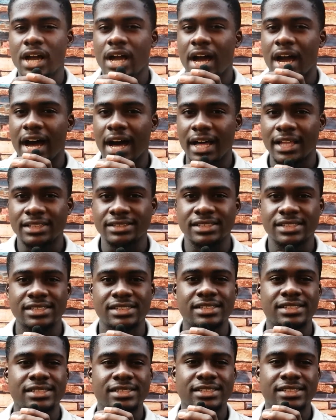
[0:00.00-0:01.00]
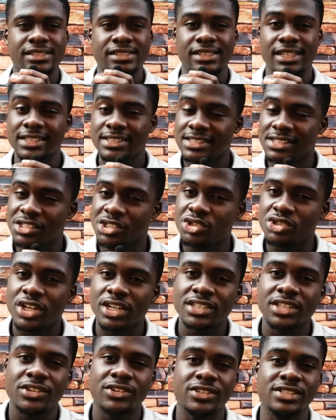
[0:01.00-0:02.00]
and getting
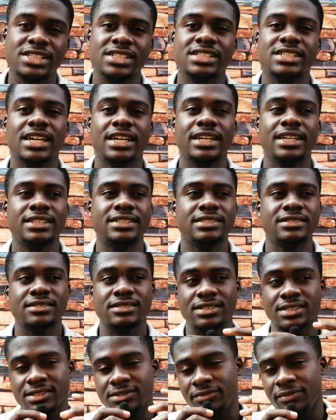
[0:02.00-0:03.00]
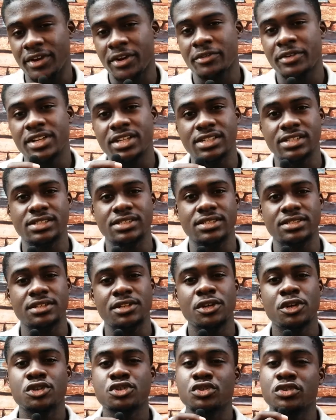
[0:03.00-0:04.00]
distracted on the internet is very easy.
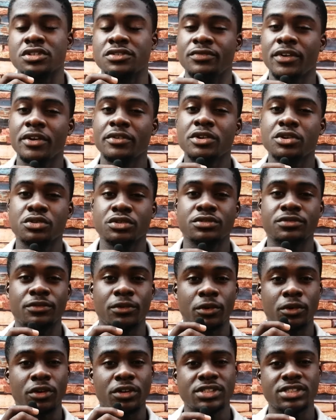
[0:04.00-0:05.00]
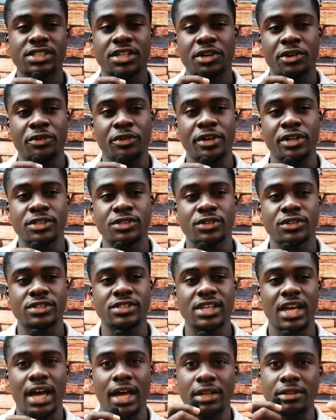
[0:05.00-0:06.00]
So it's very good for content creators
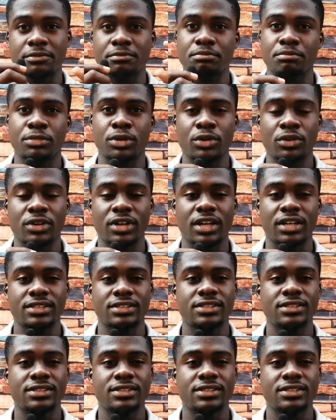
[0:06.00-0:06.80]
and bloggers.